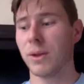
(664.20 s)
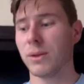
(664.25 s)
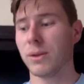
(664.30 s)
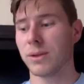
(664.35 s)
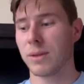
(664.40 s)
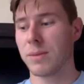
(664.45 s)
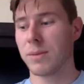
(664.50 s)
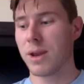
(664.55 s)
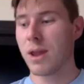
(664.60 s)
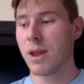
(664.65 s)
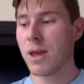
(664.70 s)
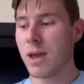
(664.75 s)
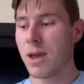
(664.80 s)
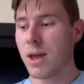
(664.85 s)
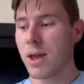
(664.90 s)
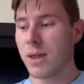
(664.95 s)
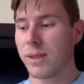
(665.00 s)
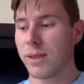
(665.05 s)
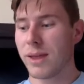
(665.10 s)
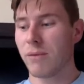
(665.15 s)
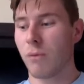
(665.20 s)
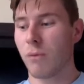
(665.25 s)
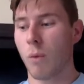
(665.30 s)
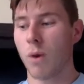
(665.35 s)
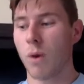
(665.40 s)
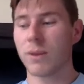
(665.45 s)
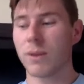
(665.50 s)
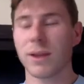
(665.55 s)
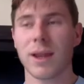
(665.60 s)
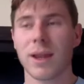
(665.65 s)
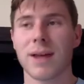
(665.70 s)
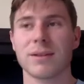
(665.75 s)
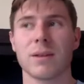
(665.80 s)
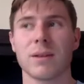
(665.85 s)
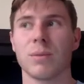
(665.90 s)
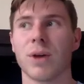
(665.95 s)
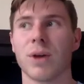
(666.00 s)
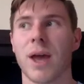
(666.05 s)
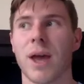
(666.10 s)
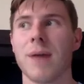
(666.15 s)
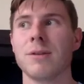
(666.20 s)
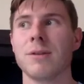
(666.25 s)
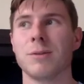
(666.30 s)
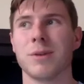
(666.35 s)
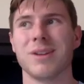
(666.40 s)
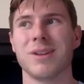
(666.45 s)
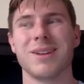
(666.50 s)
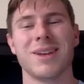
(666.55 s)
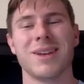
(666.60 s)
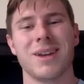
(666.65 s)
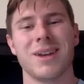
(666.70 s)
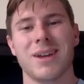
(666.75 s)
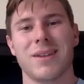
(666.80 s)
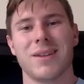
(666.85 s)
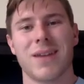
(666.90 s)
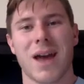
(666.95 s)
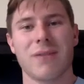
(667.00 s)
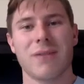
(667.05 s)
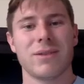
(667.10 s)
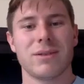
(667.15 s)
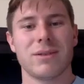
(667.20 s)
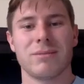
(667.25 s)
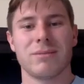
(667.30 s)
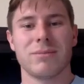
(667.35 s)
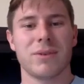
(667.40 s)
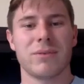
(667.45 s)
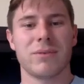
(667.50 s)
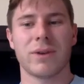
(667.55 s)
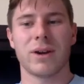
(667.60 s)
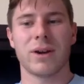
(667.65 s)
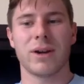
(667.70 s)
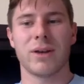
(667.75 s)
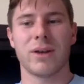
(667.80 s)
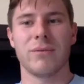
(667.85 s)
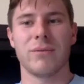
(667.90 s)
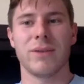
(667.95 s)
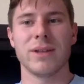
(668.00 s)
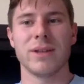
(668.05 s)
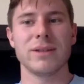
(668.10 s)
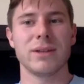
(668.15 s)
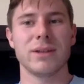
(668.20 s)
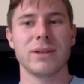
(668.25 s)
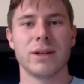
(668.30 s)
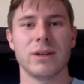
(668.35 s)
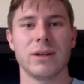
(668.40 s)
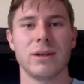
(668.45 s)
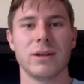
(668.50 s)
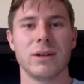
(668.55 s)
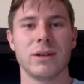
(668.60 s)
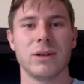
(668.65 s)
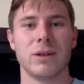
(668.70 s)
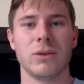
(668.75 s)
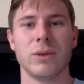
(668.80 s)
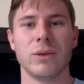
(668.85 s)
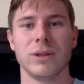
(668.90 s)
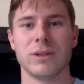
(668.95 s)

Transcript: I mean, they've won the last couple of games, but they haven't been very convincing in doing so.